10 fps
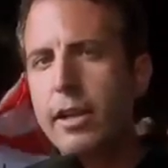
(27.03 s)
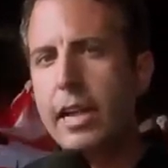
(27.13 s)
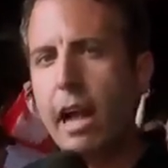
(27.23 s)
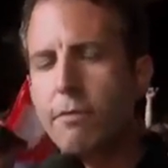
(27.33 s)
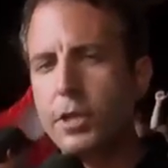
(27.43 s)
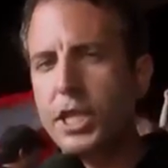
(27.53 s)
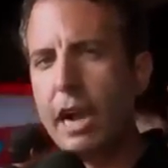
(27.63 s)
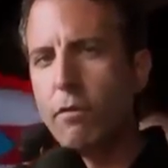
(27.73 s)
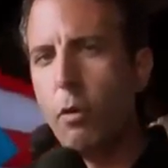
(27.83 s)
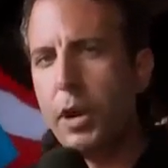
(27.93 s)
now for
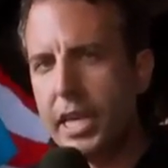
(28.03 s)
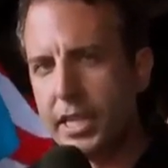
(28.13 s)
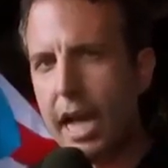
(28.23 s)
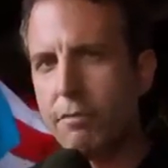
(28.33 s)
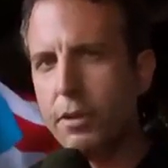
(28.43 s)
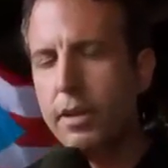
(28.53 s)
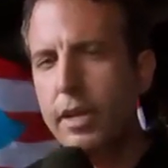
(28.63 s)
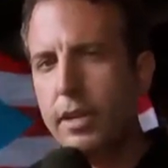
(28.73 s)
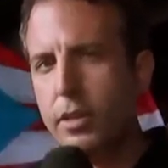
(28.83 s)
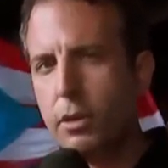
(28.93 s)
several weeks after
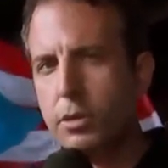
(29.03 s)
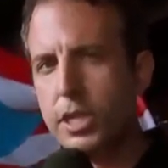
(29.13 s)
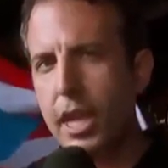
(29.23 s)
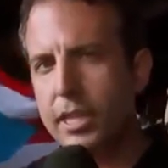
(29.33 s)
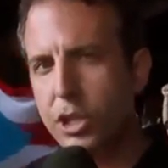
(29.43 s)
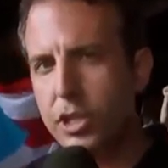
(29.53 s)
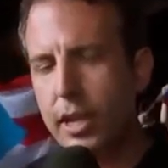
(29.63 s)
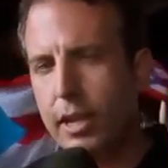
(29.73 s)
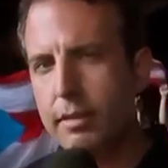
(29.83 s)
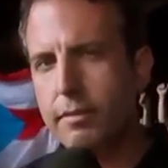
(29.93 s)
those
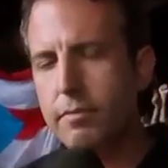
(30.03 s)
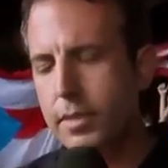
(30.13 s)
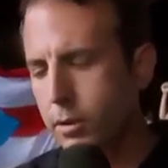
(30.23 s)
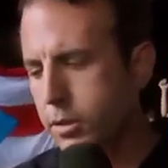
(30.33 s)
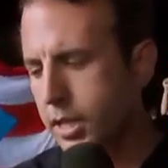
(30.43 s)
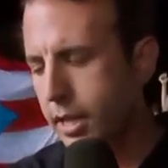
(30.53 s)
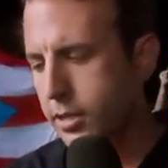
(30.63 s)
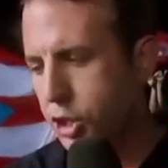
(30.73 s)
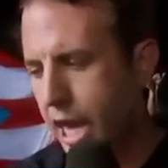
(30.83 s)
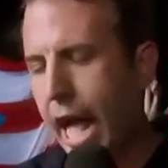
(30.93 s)
uh, those uh,
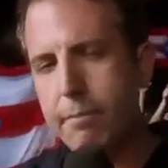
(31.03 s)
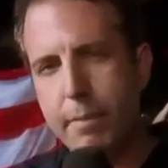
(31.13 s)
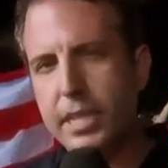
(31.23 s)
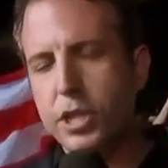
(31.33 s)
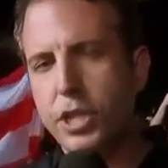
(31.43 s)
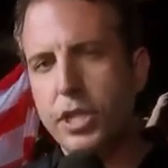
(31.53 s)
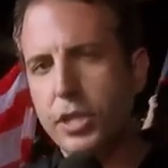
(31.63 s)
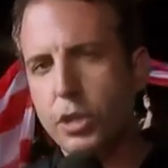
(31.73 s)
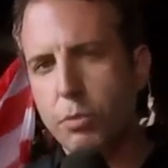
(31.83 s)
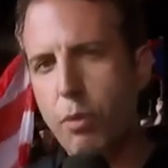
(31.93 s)
chat
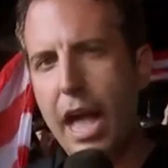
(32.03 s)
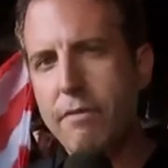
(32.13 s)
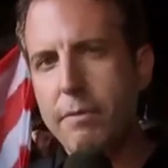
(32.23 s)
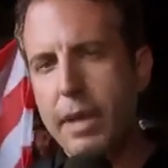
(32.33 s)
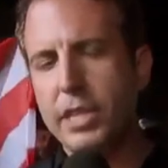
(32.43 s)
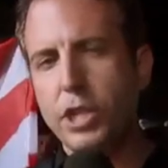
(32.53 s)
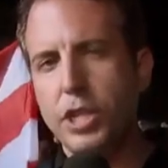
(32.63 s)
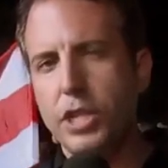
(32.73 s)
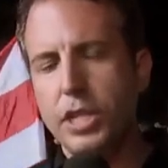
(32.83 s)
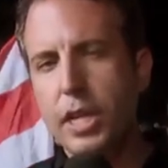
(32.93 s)
messages, those private
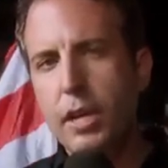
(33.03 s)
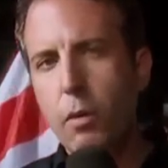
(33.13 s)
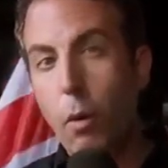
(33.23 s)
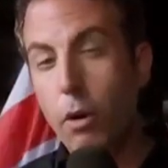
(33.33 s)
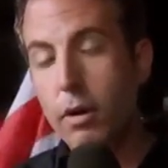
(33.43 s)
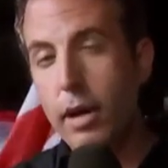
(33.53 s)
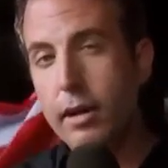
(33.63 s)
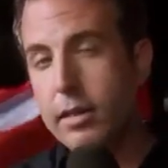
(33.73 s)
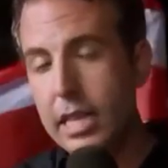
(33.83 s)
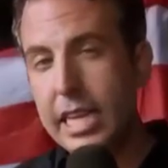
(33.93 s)
messages, were
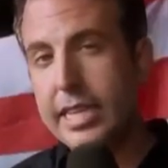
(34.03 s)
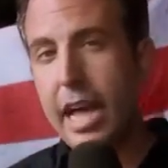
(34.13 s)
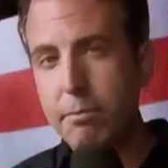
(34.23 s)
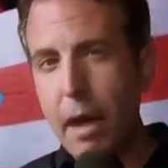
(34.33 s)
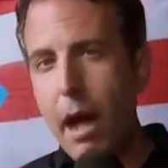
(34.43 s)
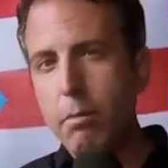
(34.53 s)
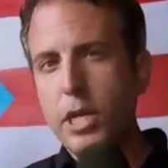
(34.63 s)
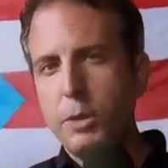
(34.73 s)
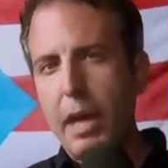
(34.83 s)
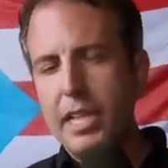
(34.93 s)
uh, leaked and
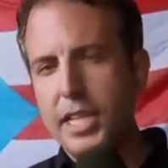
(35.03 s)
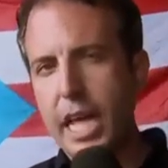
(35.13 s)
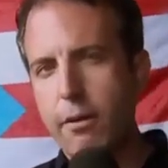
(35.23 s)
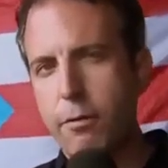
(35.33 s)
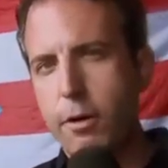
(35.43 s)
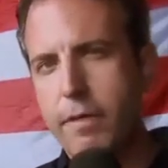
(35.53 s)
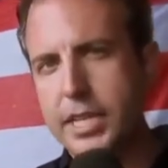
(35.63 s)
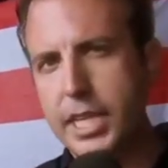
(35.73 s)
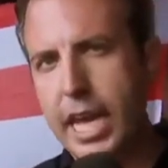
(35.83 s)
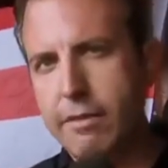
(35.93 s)
published by the Center for
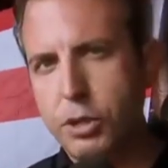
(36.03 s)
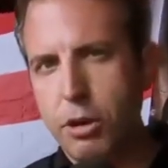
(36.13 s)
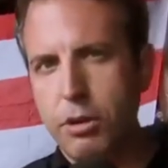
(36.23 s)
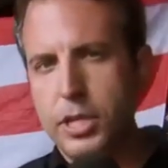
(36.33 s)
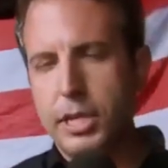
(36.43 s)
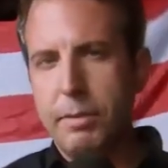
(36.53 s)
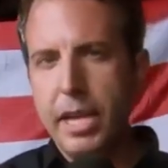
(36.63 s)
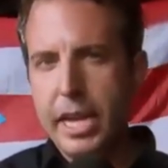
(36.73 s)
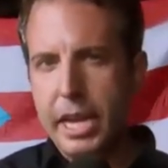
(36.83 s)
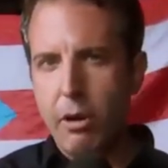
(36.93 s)
Investigative Journalism
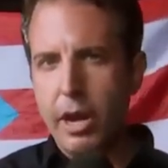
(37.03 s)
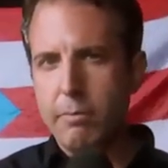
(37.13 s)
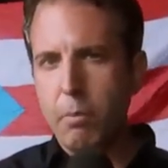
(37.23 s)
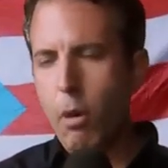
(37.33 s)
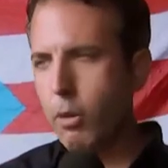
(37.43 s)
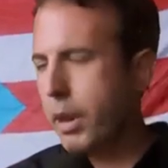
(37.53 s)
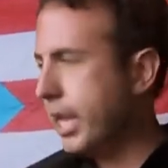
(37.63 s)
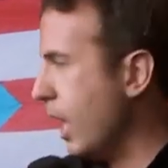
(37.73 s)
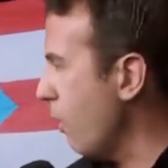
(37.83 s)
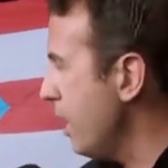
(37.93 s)
here in Puerto
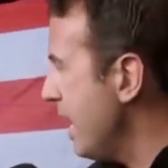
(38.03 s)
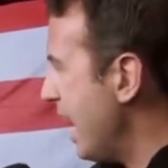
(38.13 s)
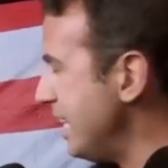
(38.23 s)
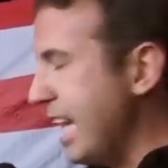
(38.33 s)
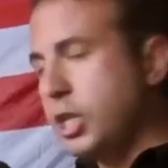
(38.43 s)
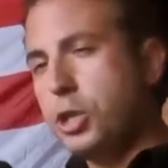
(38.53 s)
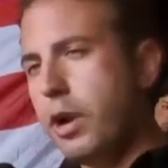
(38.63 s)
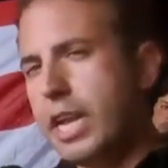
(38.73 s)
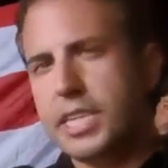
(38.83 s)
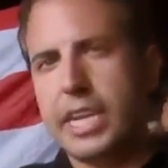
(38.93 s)
Rico. In
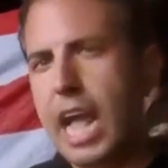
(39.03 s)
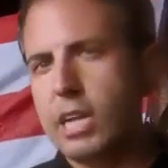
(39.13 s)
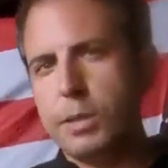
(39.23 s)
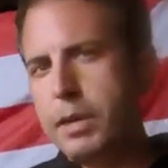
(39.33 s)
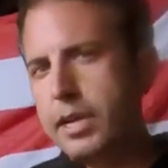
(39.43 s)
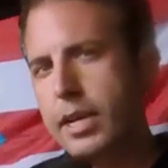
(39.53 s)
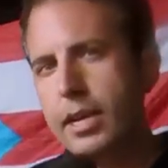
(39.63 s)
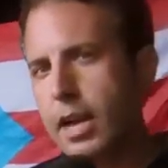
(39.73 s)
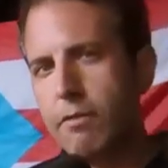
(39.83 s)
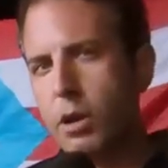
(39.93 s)
yesterday's announcement,
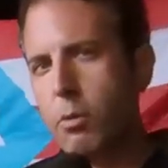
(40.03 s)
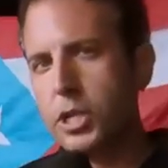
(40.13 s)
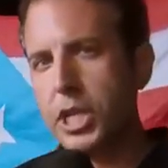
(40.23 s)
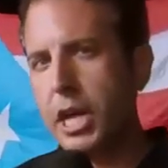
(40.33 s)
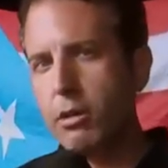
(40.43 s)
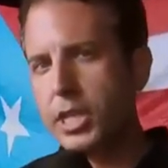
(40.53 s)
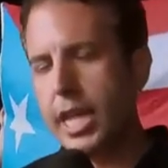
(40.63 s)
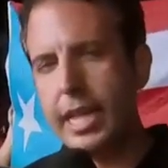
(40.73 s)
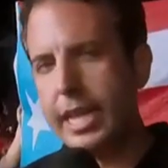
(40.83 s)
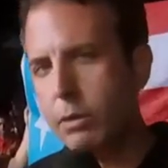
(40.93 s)
Governor Rosselló
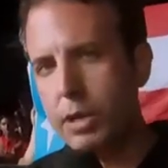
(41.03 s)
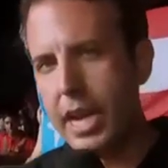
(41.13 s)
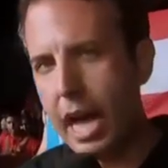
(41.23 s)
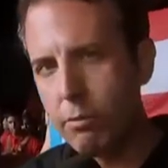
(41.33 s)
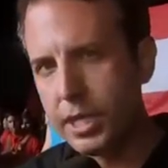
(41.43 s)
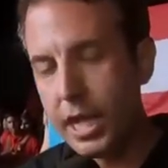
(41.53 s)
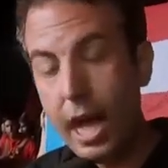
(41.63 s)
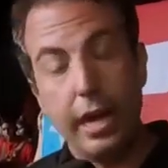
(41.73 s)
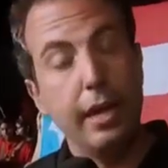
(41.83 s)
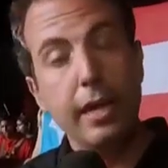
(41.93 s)
said that he would not
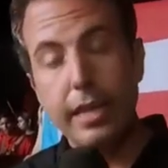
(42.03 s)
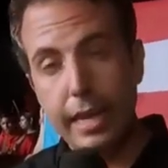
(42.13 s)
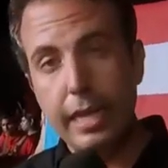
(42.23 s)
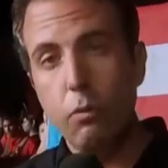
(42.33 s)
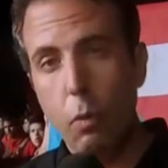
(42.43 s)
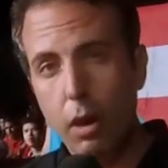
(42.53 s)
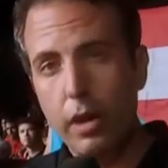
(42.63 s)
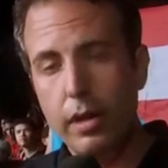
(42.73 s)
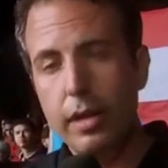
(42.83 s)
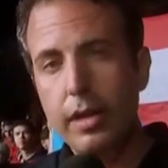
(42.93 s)
resign, that he
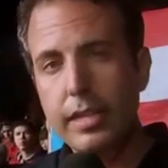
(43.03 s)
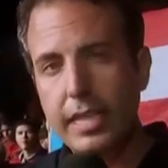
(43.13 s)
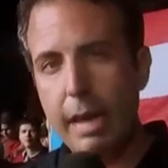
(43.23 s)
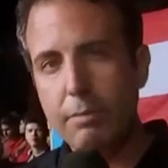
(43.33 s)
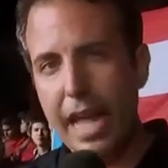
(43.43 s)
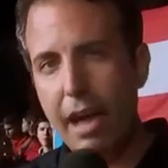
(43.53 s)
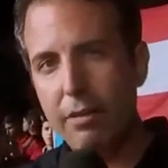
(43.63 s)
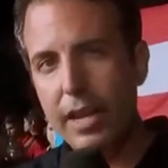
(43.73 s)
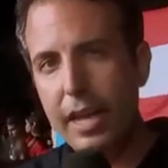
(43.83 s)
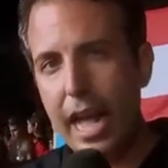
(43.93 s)
would step
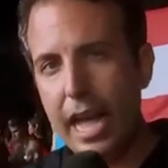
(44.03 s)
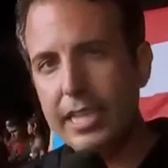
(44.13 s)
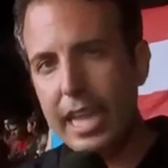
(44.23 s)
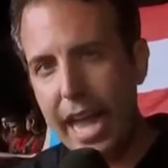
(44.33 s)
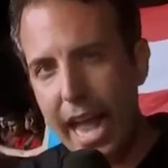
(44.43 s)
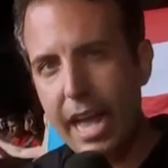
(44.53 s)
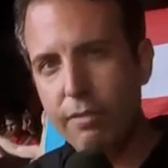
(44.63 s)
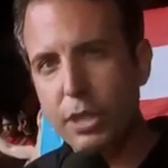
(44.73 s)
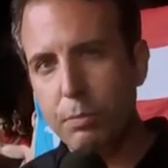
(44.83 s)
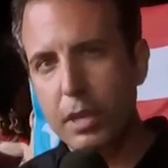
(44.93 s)
down as the head
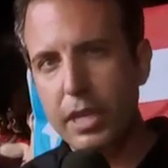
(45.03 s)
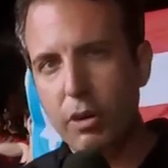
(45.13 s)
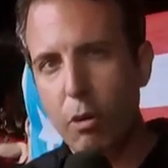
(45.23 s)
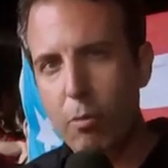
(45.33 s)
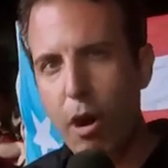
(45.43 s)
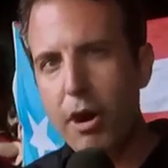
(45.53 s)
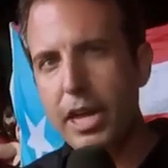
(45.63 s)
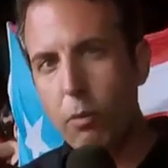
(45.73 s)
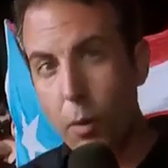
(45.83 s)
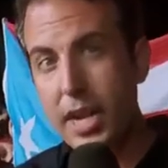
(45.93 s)
of his political
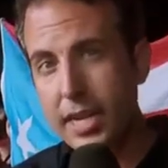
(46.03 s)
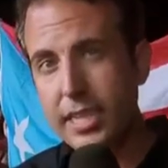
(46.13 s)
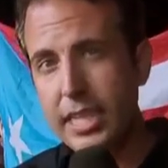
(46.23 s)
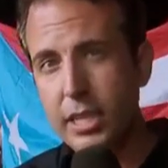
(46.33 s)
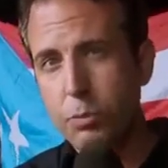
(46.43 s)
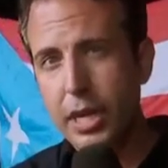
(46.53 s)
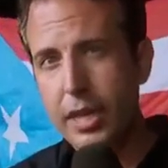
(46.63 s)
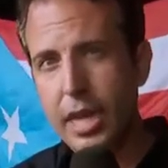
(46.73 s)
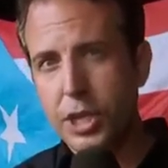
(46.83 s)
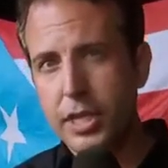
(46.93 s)
party and would not seek
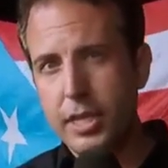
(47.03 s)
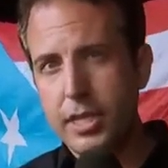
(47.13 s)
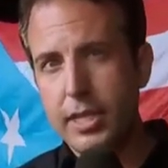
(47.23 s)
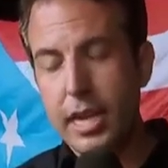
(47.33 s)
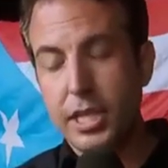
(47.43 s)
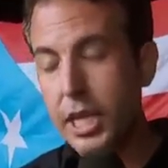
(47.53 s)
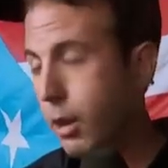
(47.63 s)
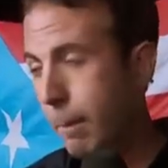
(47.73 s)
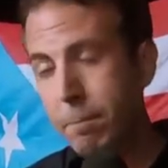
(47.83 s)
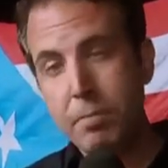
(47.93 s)
re-election this next
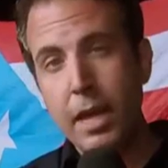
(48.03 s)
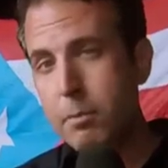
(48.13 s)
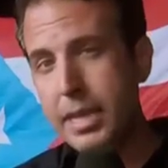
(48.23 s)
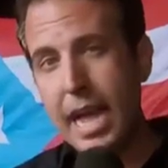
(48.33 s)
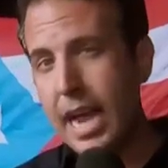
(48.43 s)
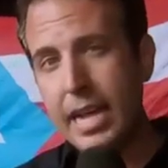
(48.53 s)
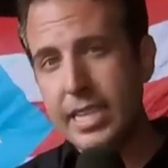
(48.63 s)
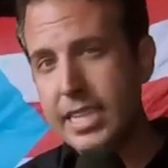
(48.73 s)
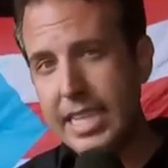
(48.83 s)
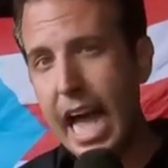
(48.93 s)
year. But that
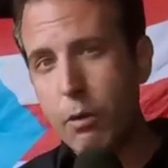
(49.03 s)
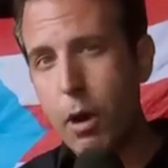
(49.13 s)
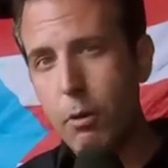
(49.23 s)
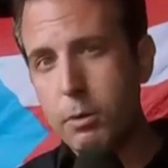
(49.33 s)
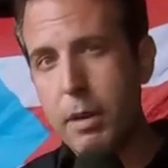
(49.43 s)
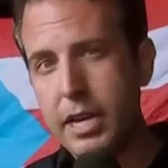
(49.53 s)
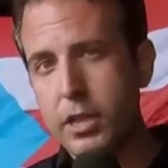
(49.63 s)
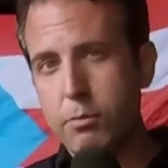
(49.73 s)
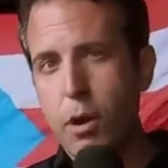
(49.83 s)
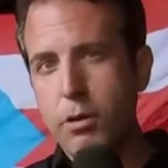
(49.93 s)
hasn't sat well with many
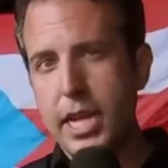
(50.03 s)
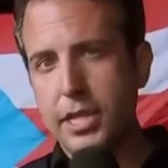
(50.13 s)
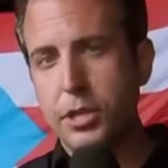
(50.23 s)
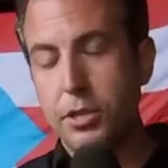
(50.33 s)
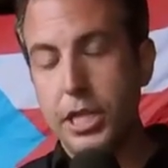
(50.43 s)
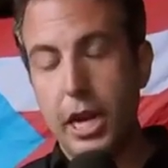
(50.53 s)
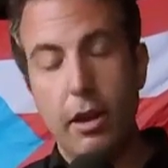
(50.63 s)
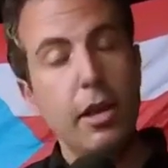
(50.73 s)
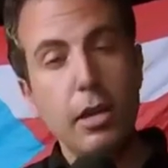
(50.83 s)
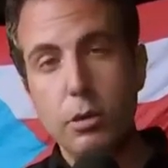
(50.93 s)
of the protesters here
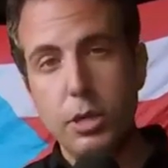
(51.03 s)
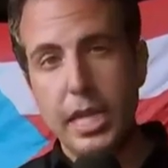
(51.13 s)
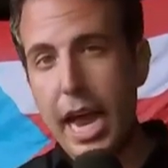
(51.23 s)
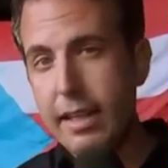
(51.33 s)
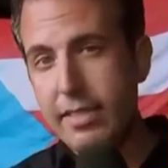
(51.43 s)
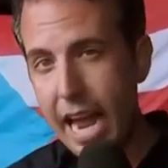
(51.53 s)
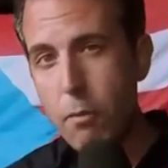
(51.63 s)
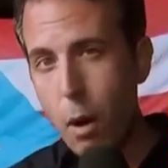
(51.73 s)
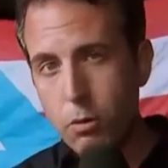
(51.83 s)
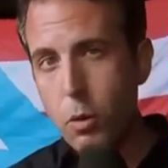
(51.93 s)
who say they
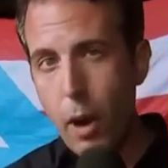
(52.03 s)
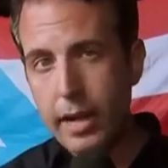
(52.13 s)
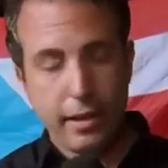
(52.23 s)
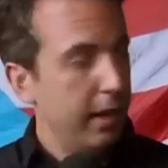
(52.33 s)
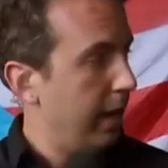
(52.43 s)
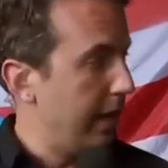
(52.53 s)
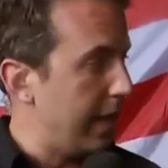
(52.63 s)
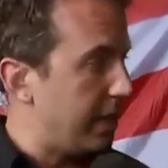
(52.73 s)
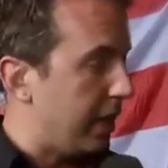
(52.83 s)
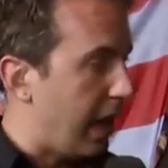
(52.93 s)
won't quit
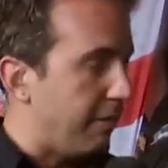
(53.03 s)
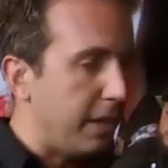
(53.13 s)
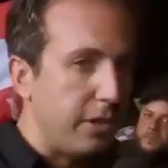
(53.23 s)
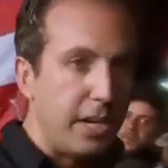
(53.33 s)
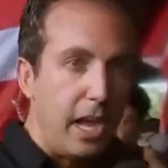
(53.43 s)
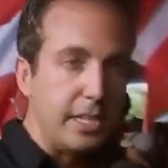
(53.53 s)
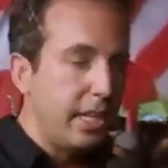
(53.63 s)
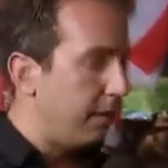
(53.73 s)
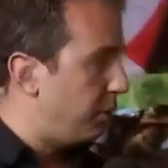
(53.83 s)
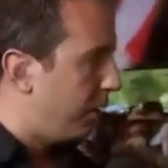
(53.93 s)
unless the governor does.
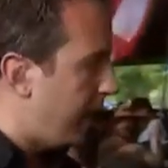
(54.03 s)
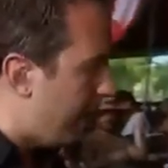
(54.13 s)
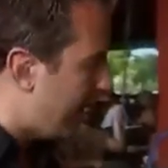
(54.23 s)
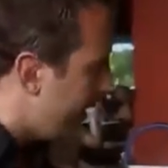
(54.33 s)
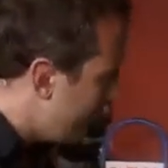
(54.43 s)
And I'm joined now by,